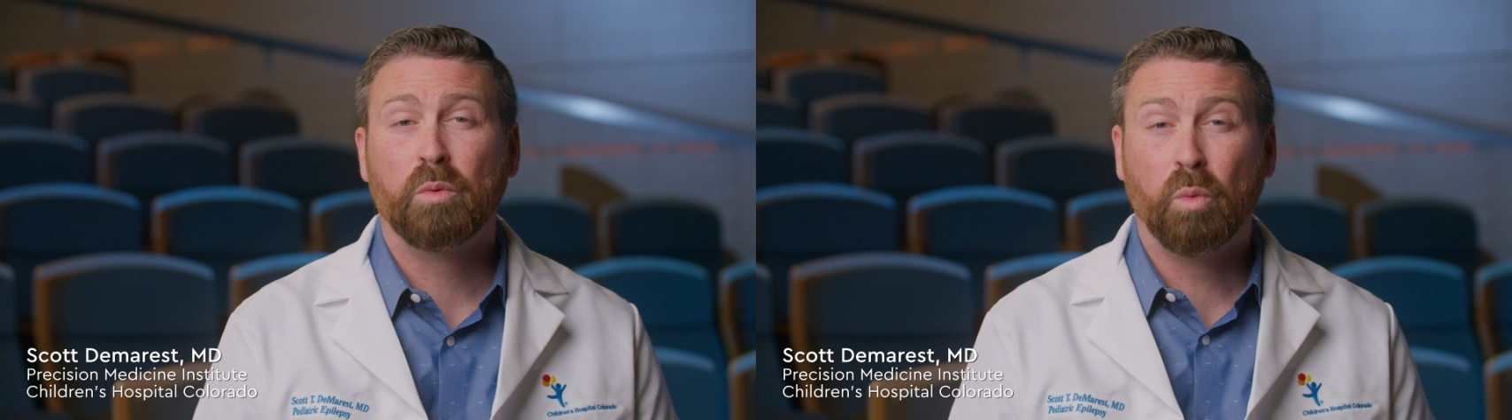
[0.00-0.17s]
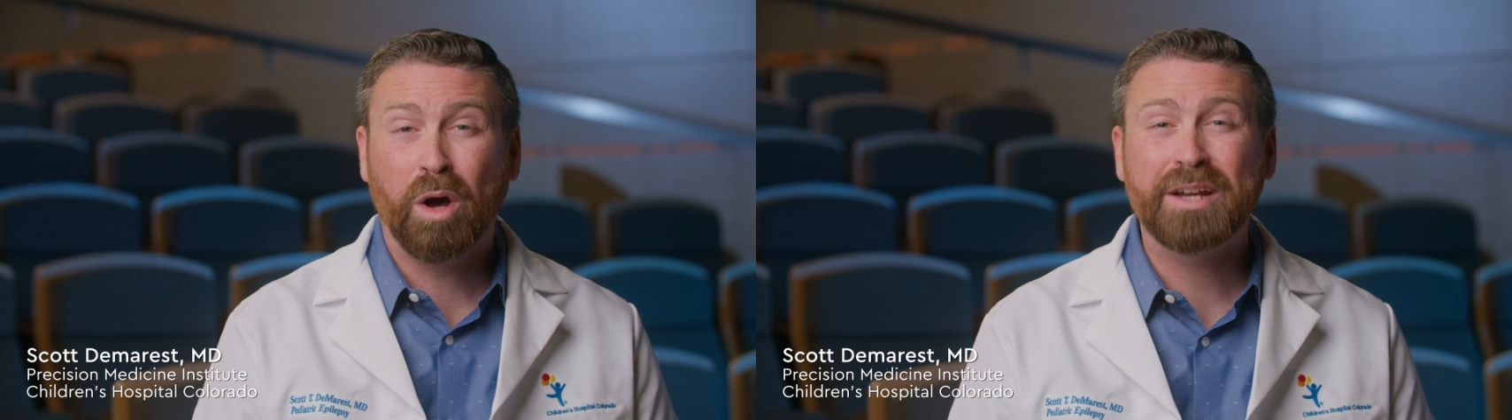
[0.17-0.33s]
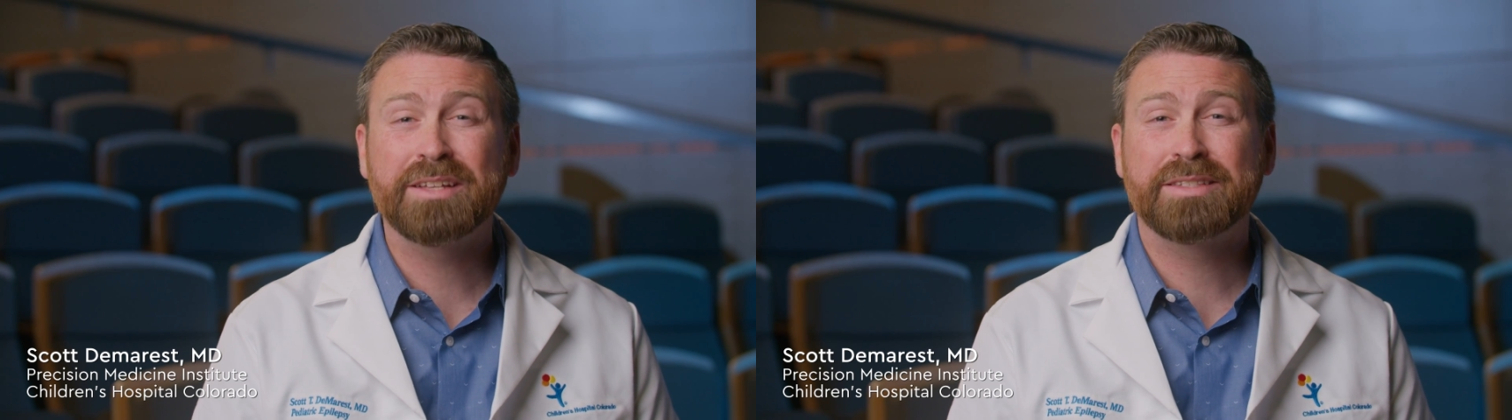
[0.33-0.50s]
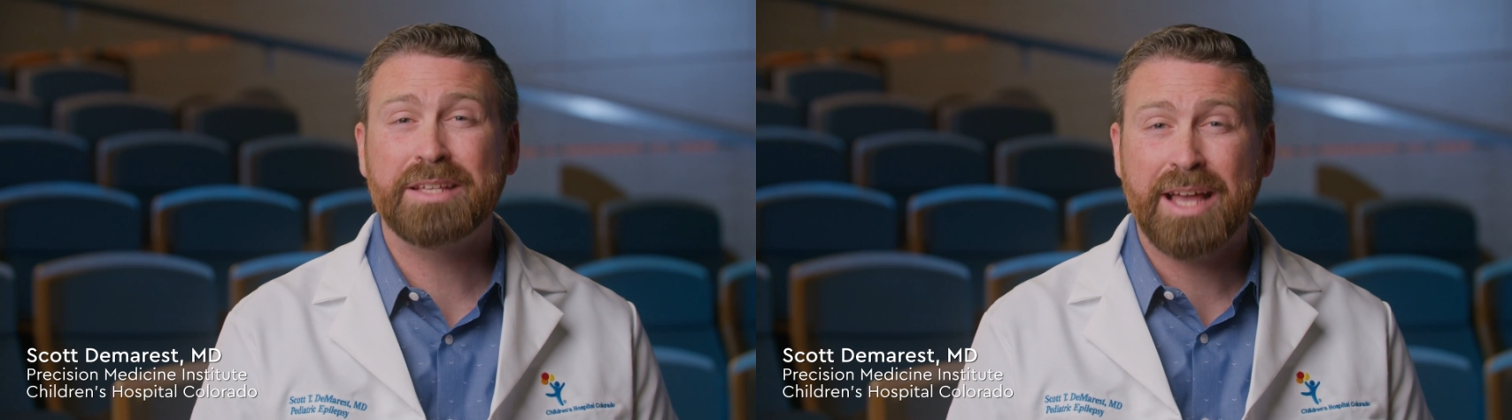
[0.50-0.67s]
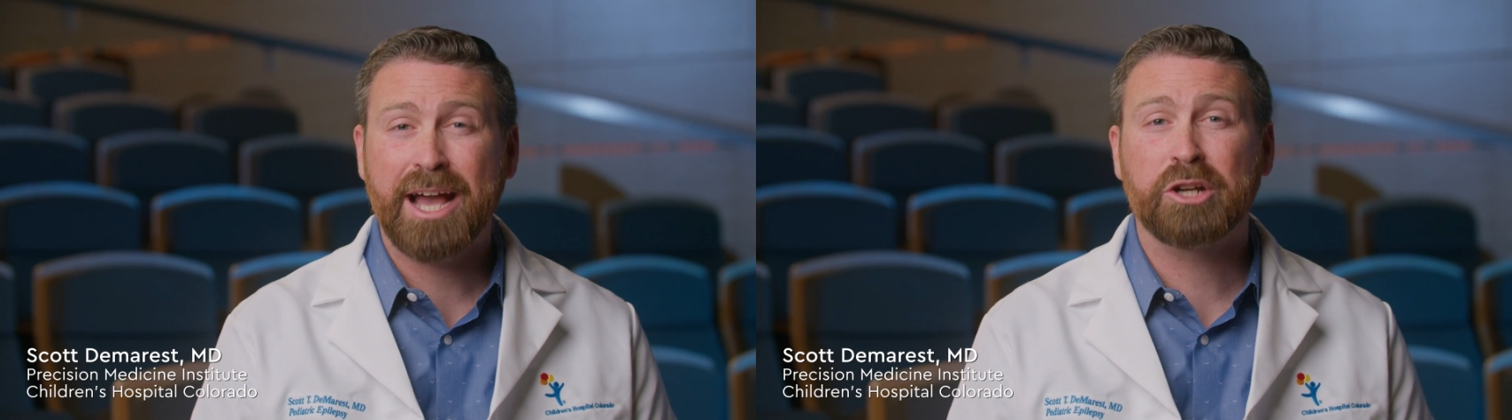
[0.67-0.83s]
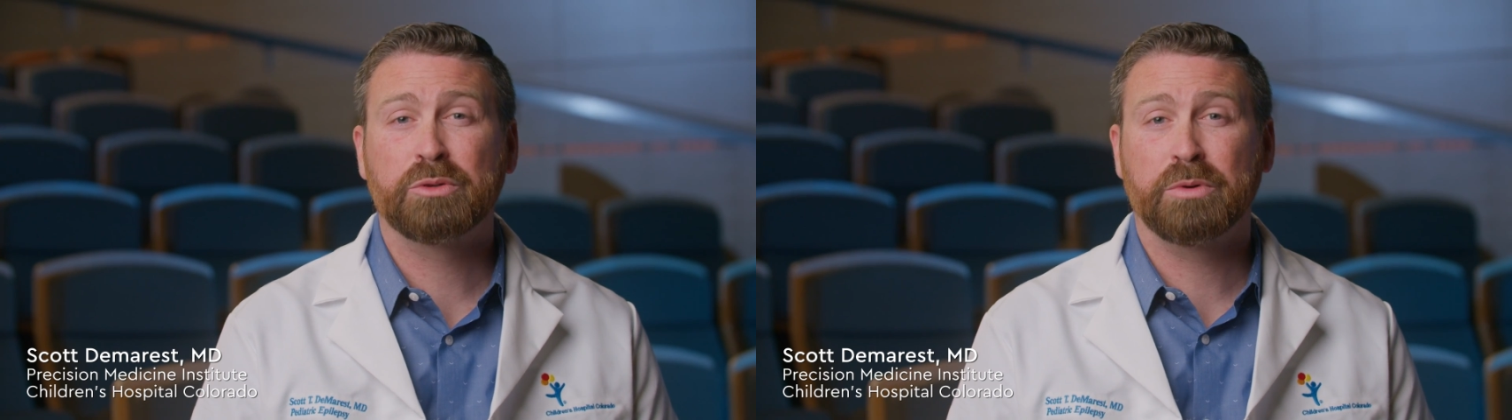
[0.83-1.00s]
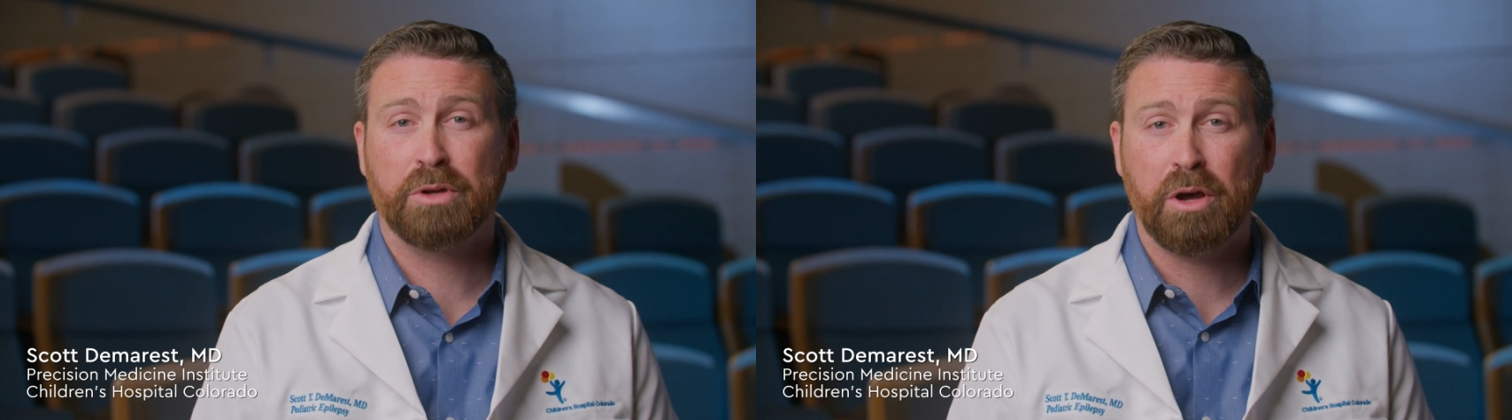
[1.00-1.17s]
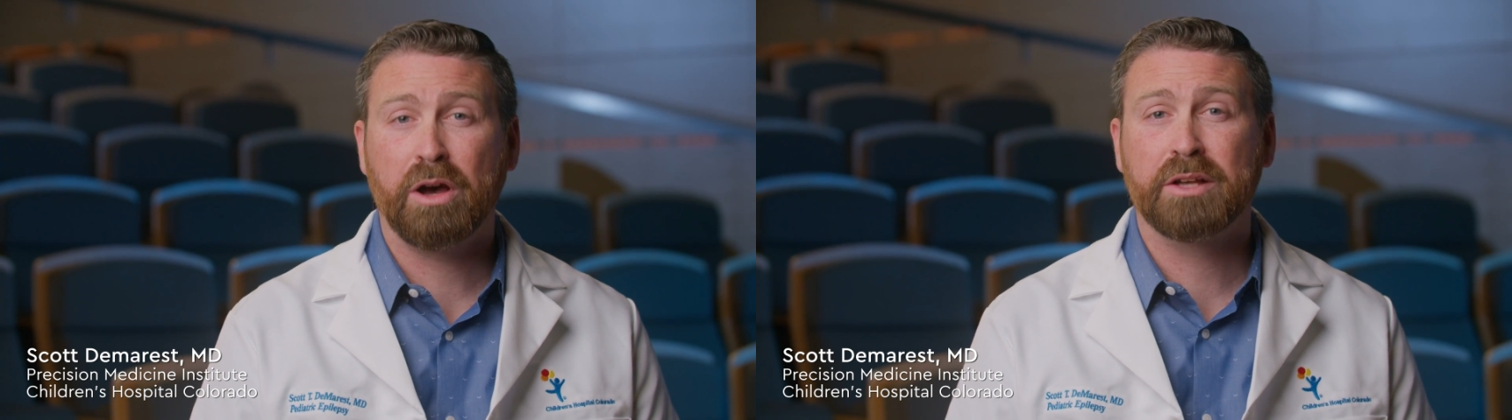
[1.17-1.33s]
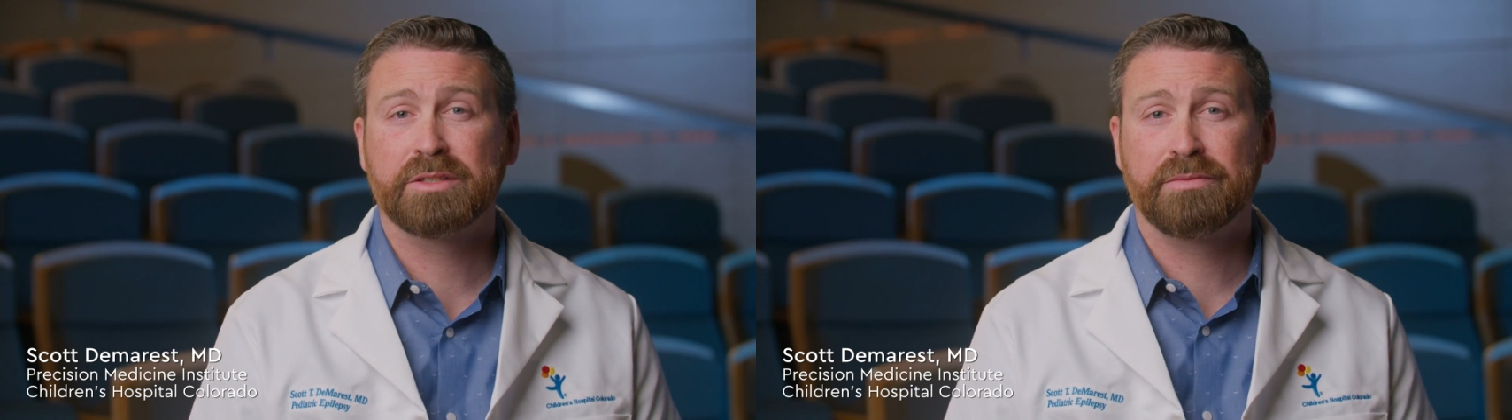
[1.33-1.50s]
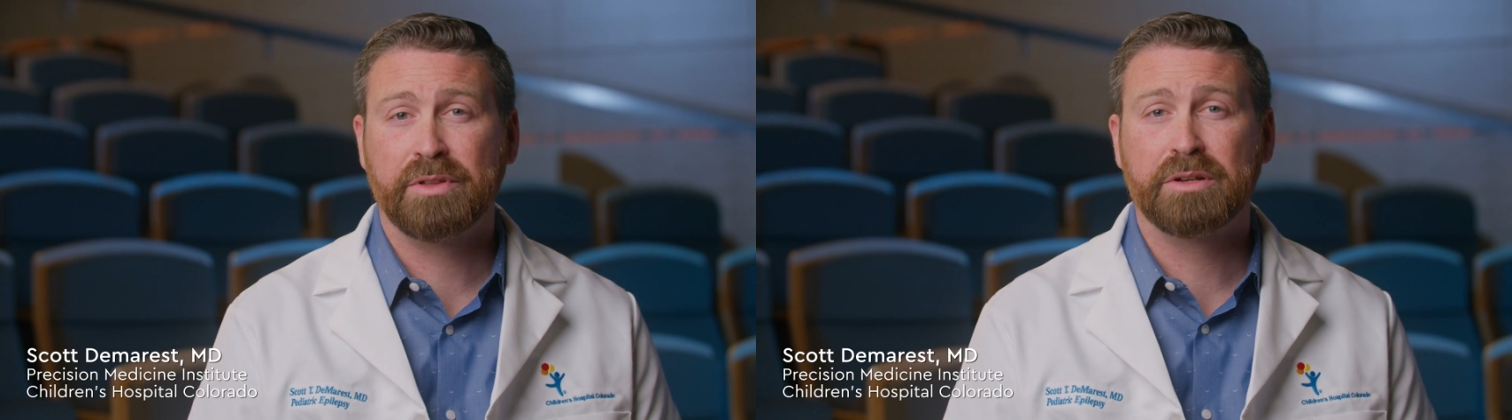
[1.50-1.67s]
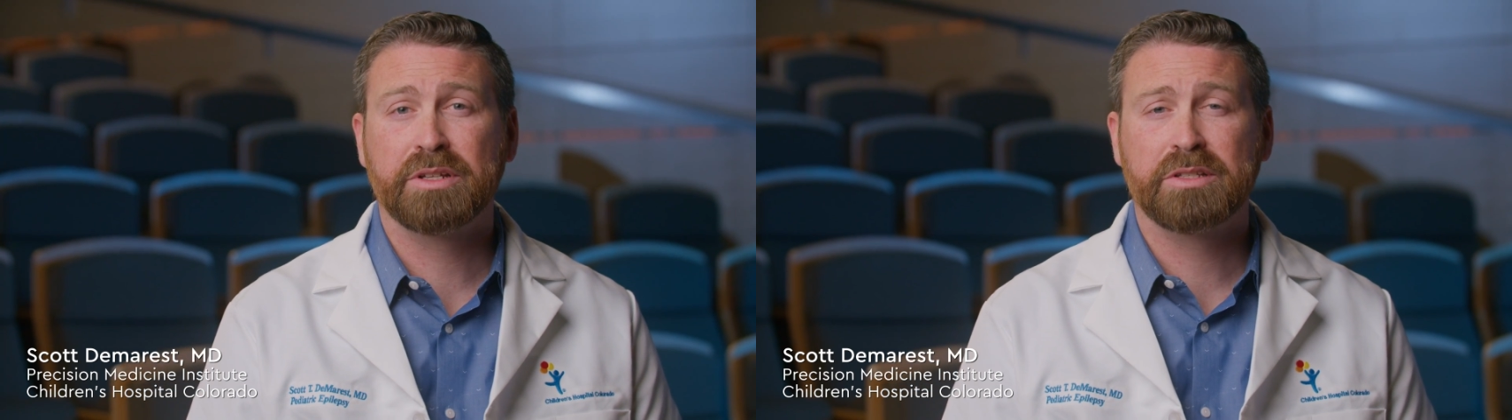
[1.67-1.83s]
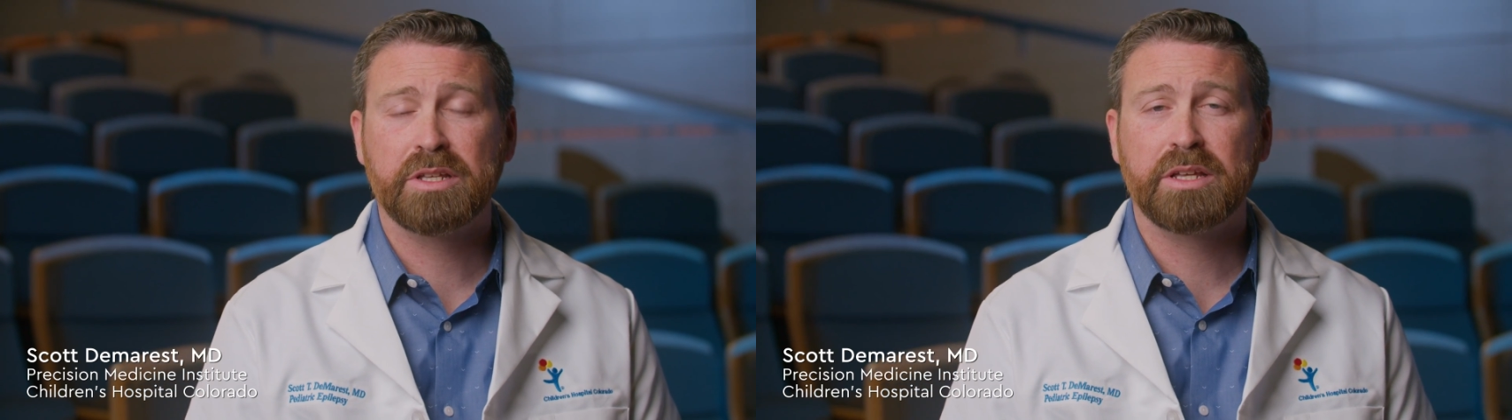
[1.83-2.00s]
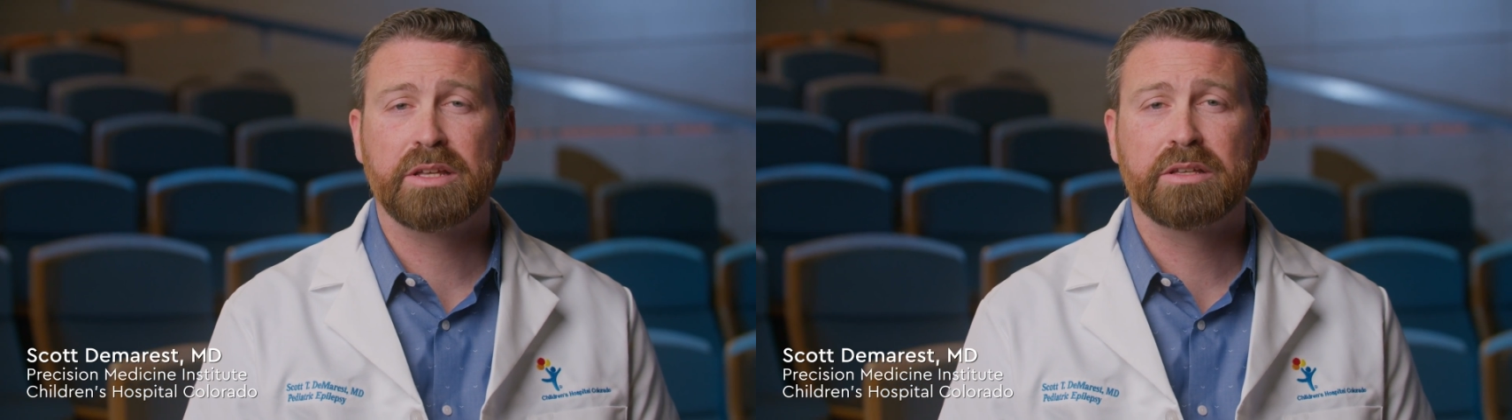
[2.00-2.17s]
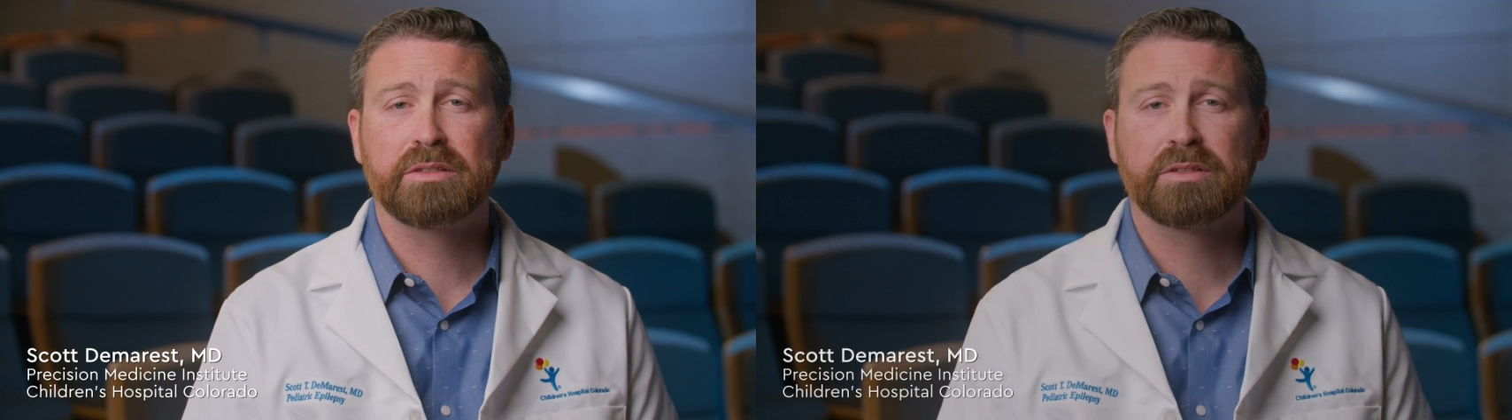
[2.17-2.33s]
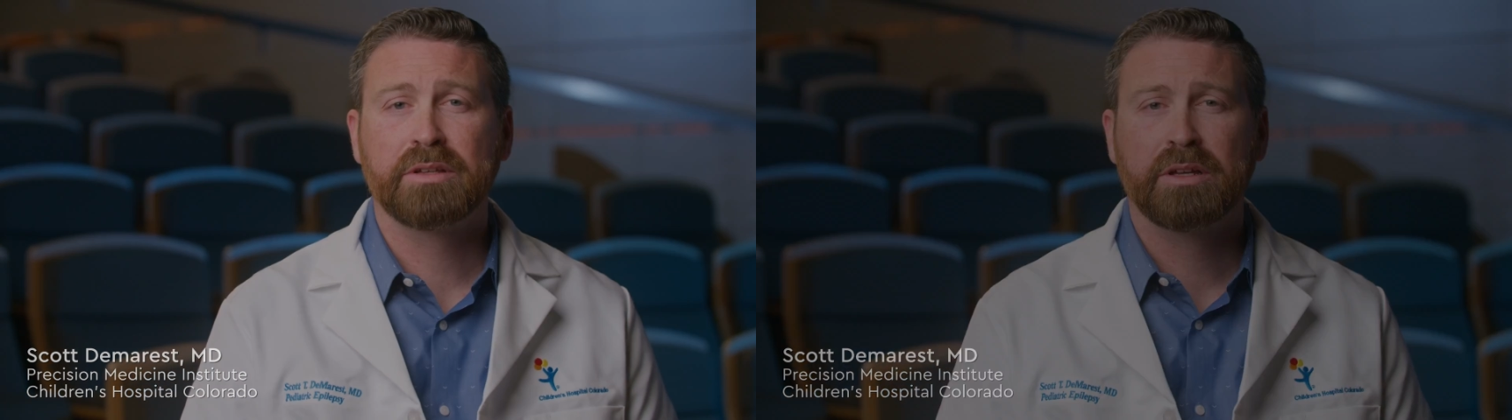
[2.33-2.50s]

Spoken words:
what is the actual cause of their disease.